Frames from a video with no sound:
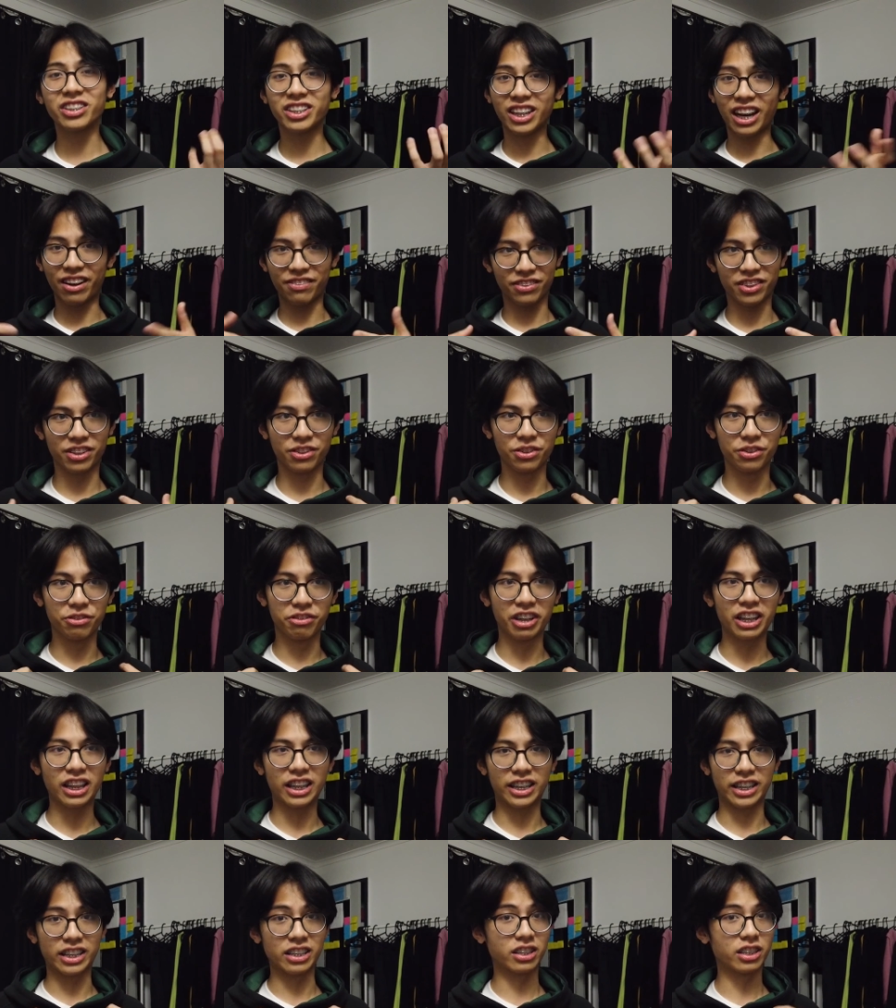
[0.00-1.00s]
all you have to do
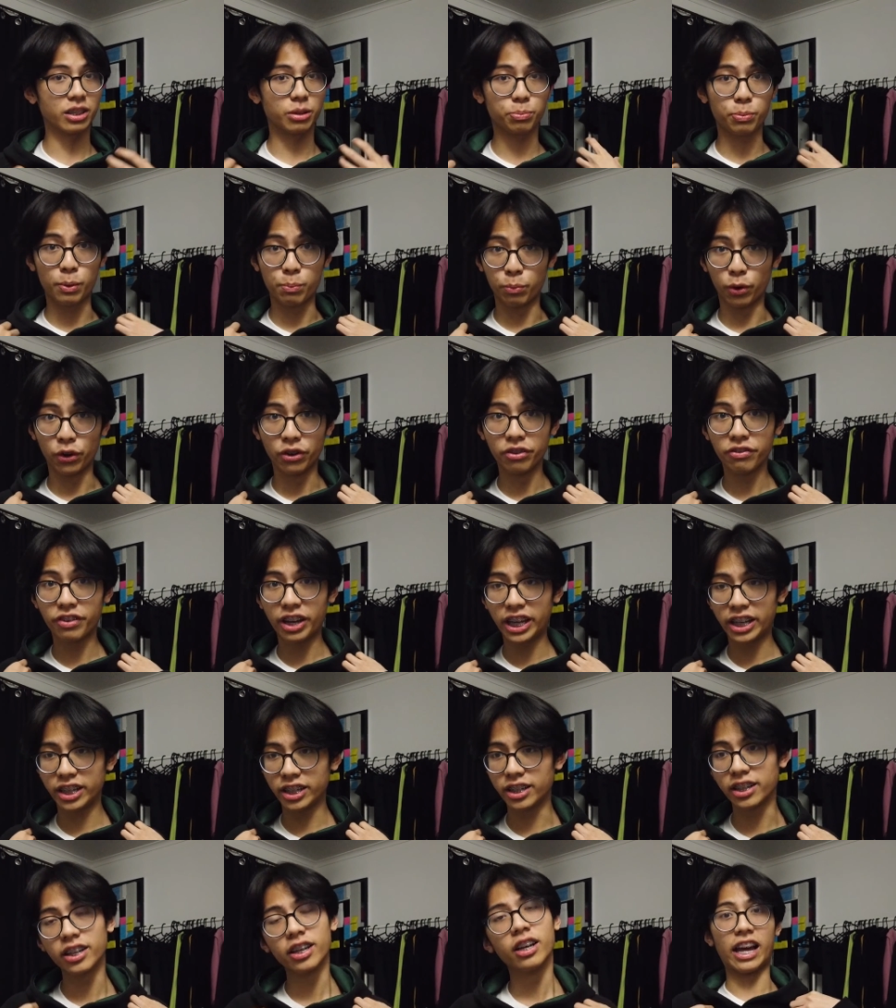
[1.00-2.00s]
really is just be
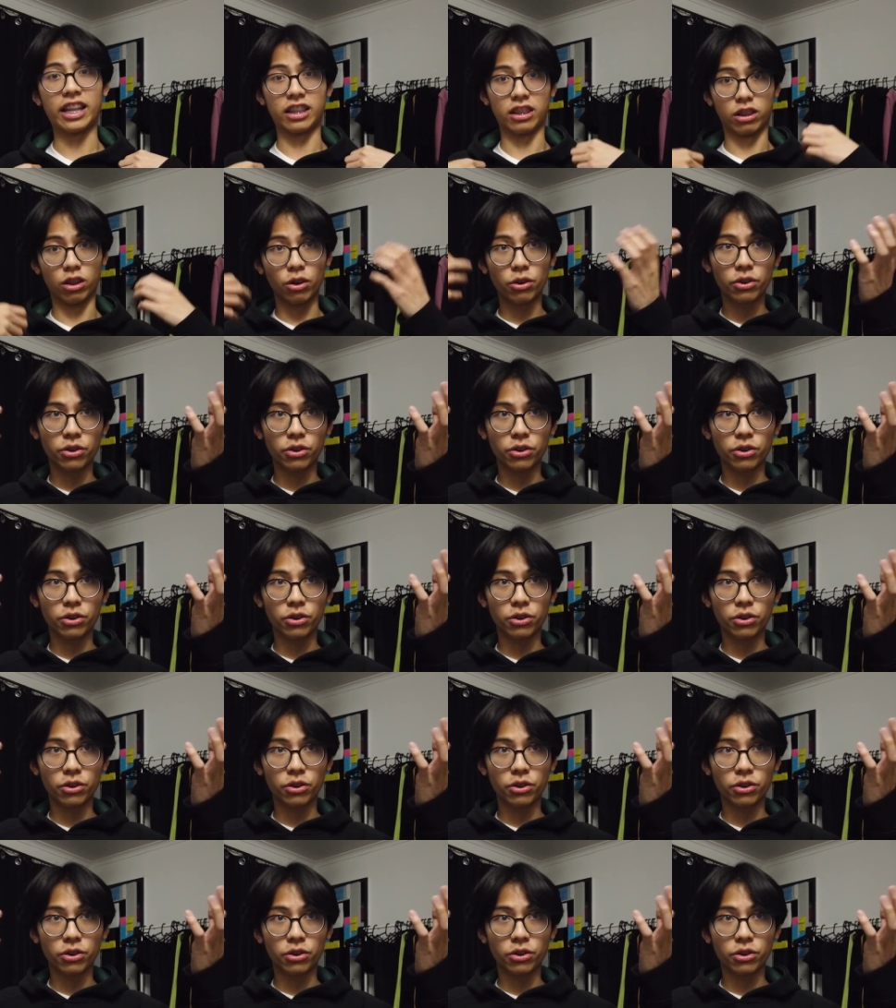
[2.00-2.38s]
motivated and